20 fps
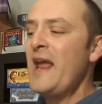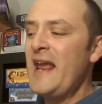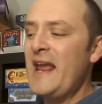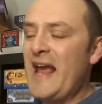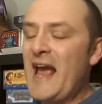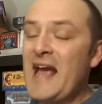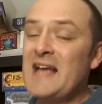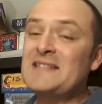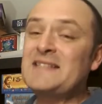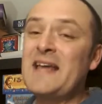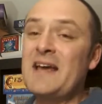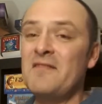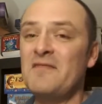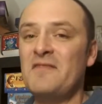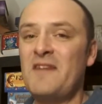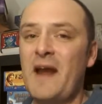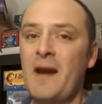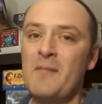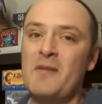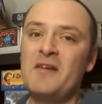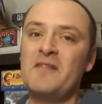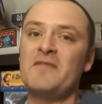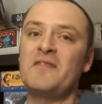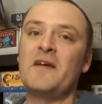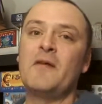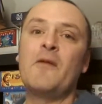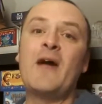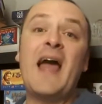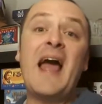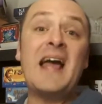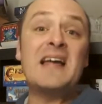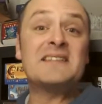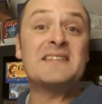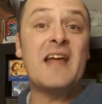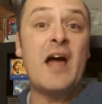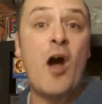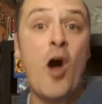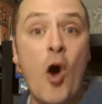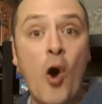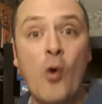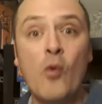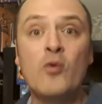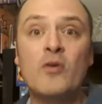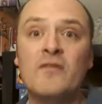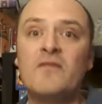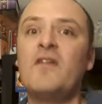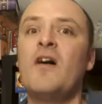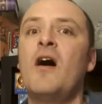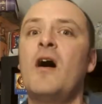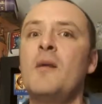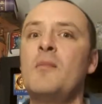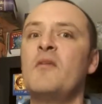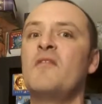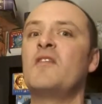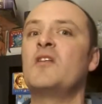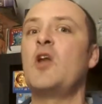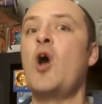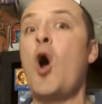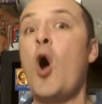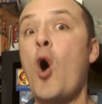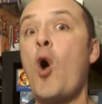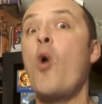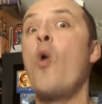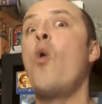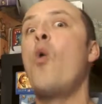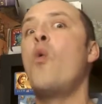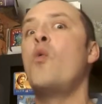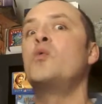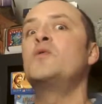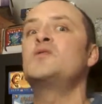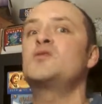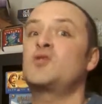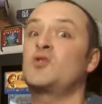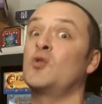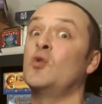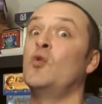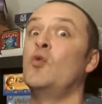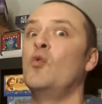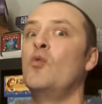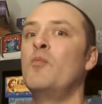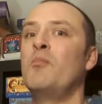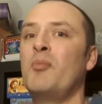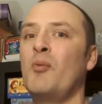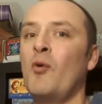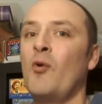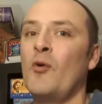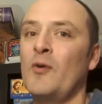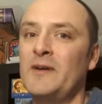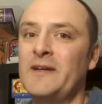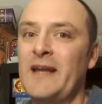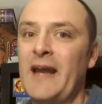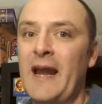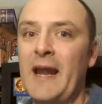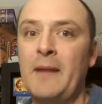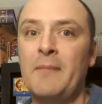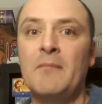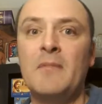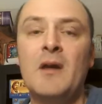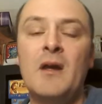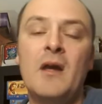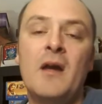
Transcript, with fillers: It has that family feel, it has that old vibe of an old school board game,